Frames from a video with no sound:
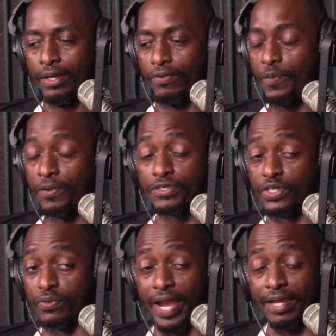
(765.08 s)
Reaper is
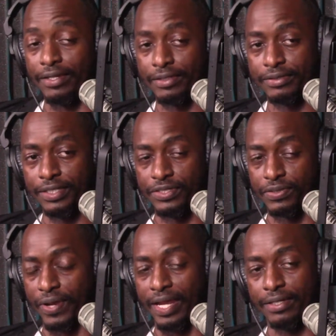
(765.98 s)
great. It's
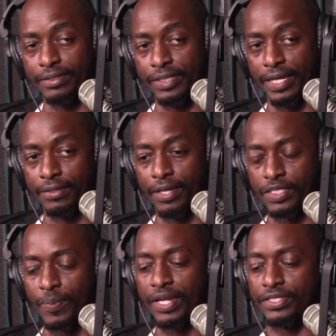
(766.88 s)
great. Yeah.
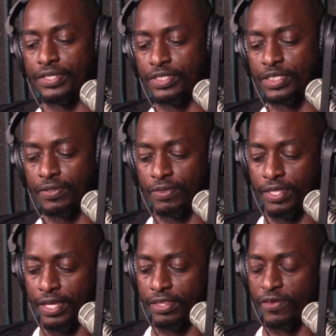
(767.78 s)
It's just
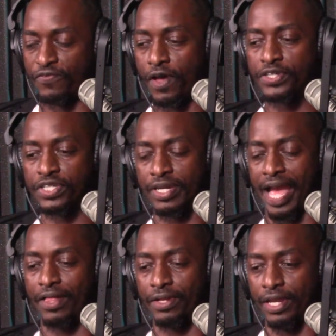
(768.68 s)
the
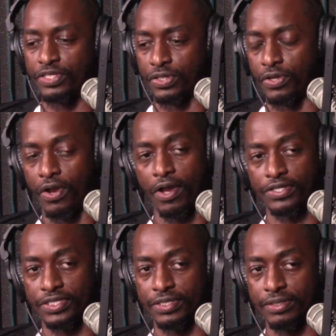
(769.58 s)
functionality to
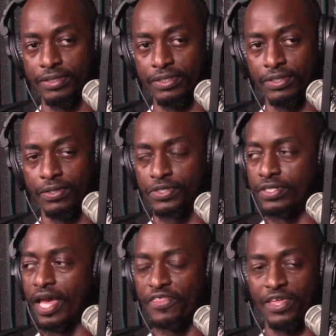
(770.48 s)
cost. There's
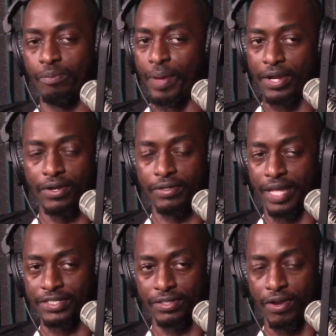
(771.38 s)
nothing better
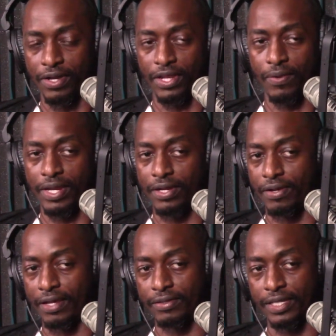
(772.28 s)
that's an audio editor,
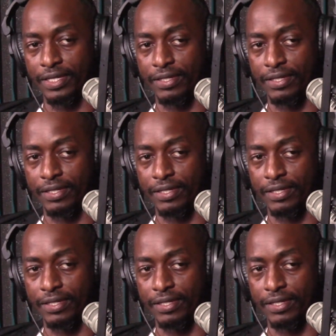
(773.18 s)
I don't think.